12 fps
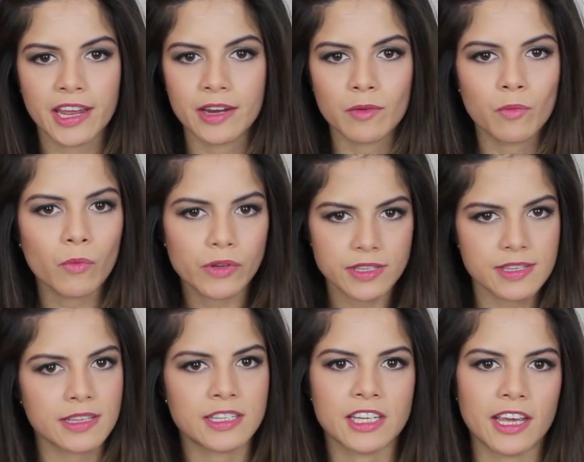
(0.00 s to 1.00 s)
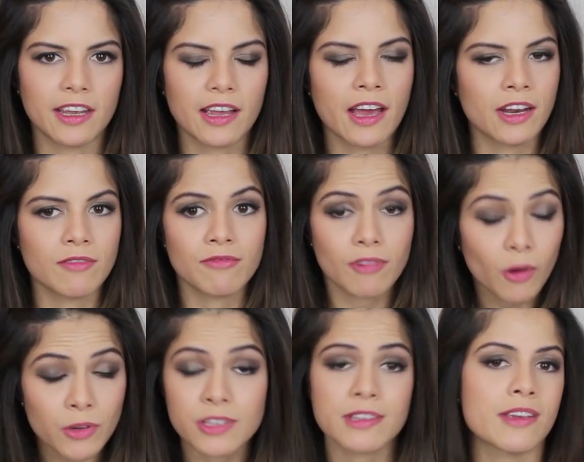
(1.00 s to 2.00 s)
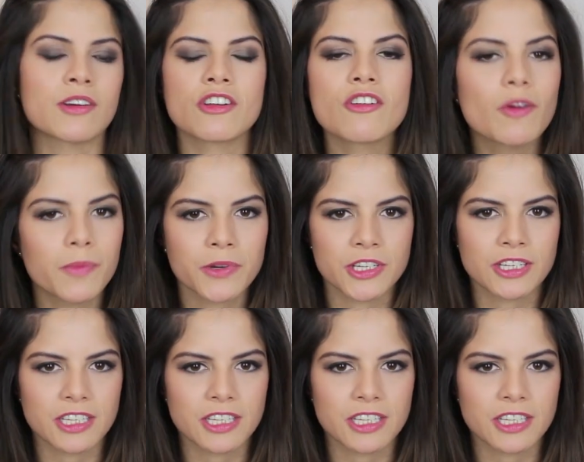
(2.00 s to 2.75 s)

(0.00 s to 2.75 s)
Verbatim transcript: in one sitting and I honestly could not put it